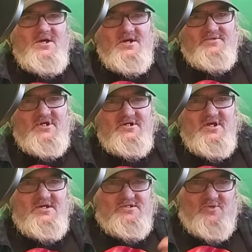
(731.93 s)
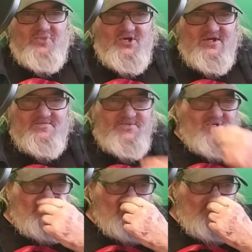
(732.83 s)
And then as the plane
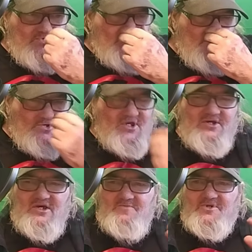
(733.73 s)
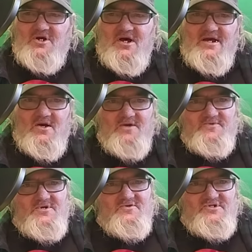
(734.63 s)
fills up, you know, you can keep an eye on
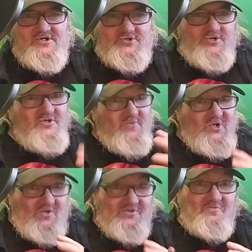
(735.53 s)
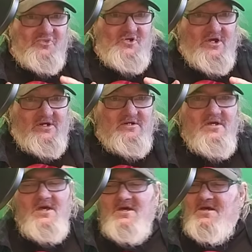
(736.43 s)
those because you're in the middle of the plane
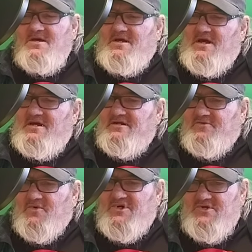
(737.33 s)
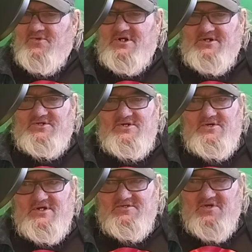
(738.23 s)
and what you want to do
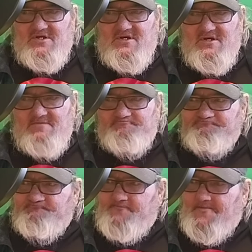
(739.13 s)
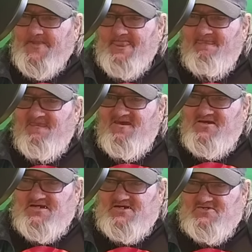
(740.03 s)
is uh,
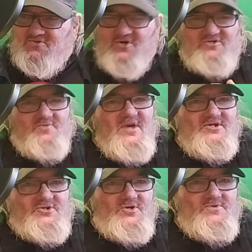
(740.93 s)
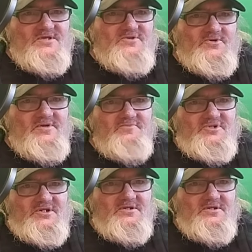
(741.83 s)
is look to make sure that they're empty.